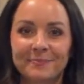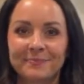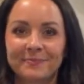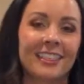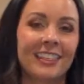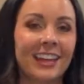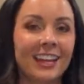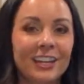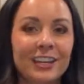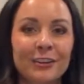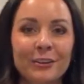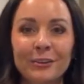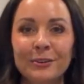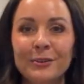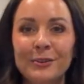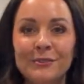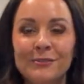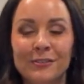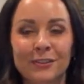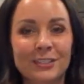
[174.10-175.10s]
Thank
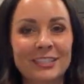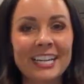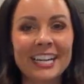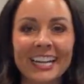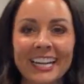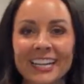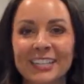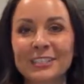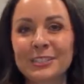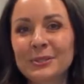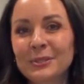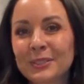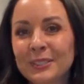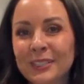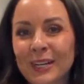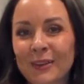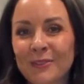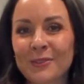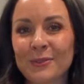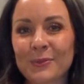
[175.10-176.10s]
you for taking a tour
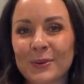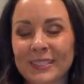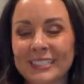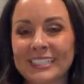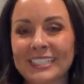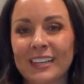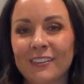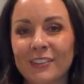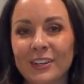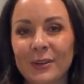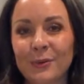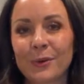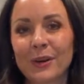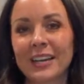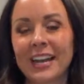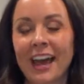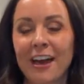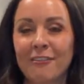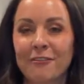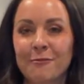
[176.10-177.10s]
of the
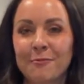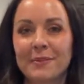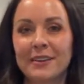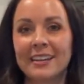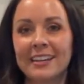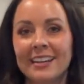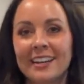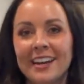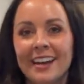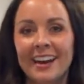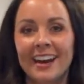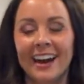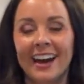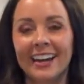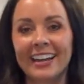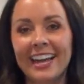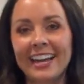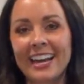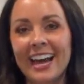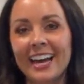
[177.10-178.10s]
171FB.
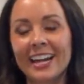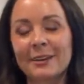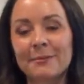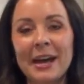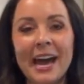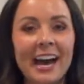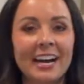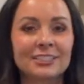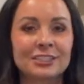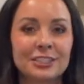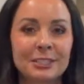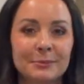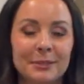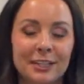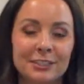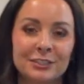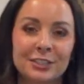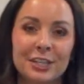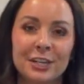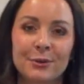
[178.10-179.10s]
Again, I am Ashley
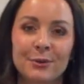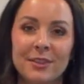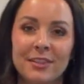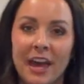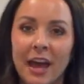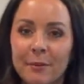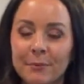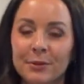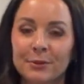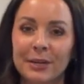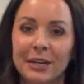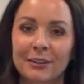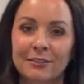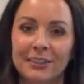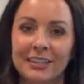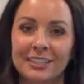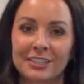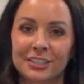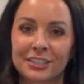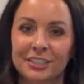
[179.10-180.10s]
Bontrager with Ember
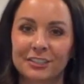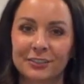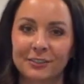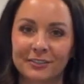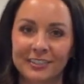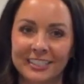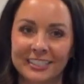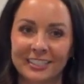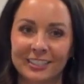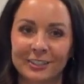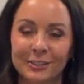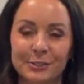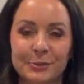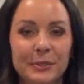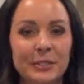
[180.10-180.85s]
Recreational Vehicles.